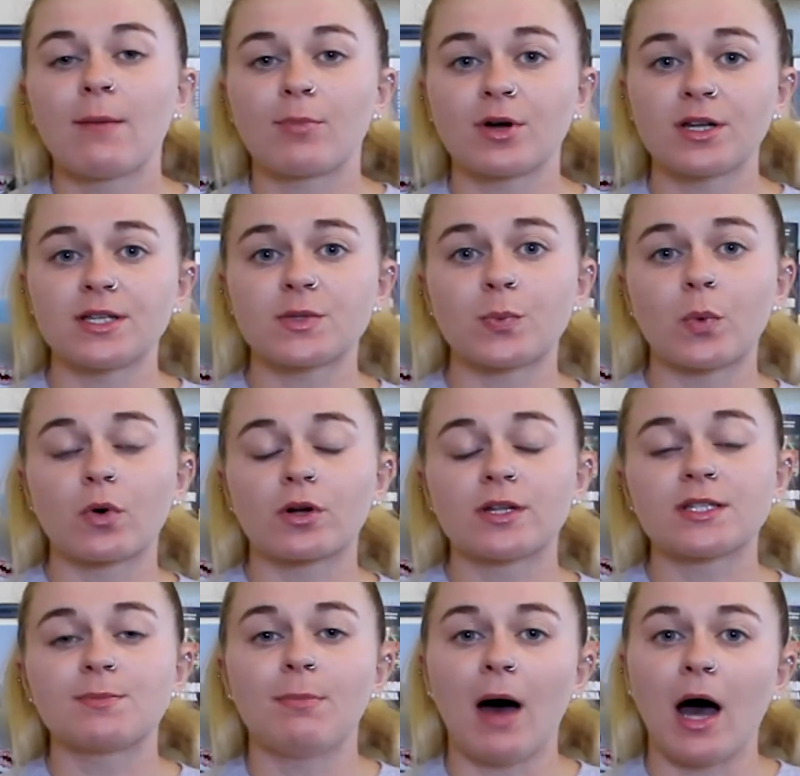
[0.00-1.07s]
Bernice
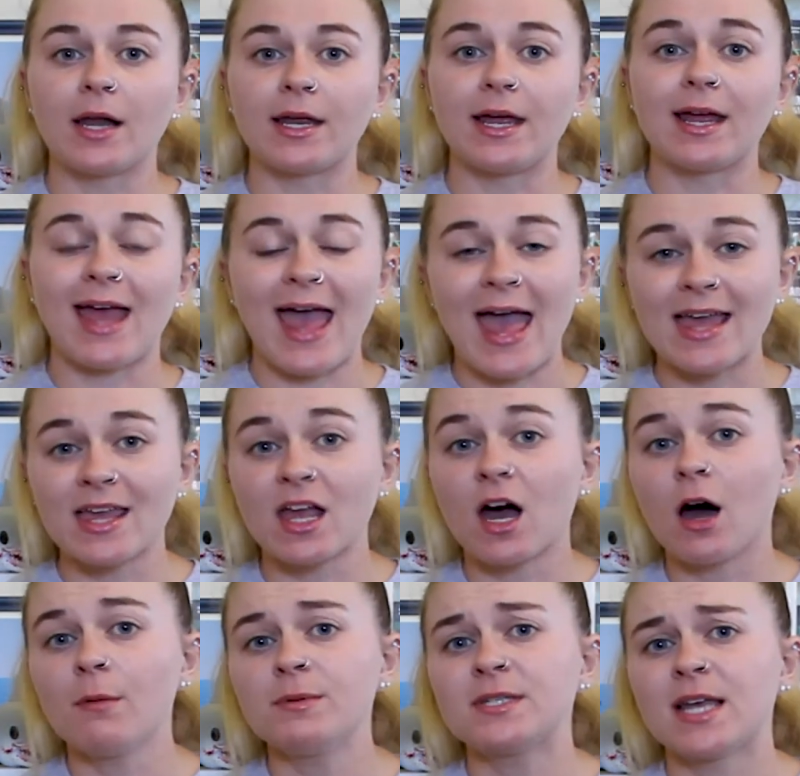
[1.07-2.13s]
Worden's body hanging
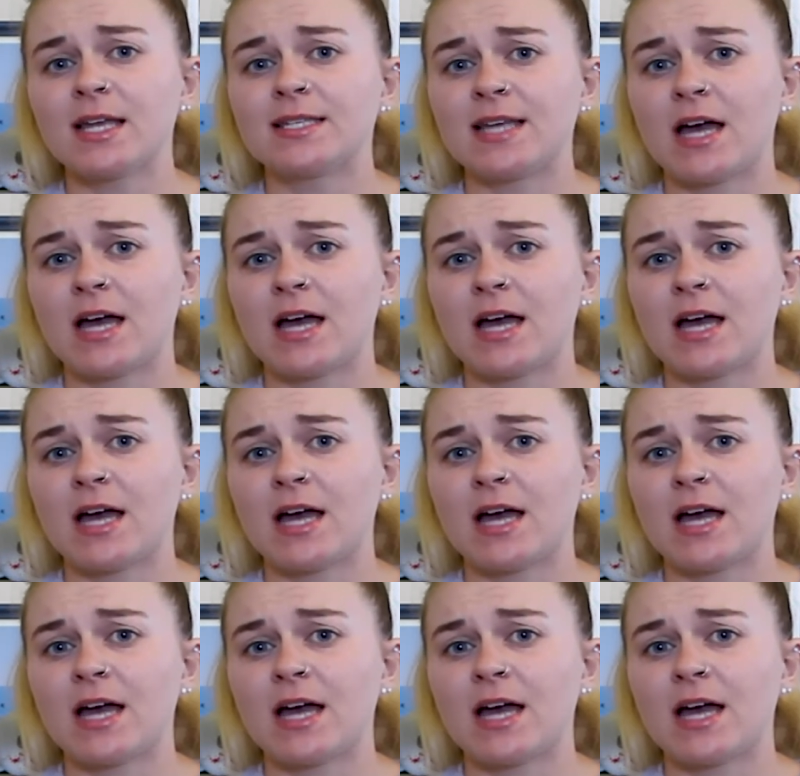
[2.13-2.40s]
upside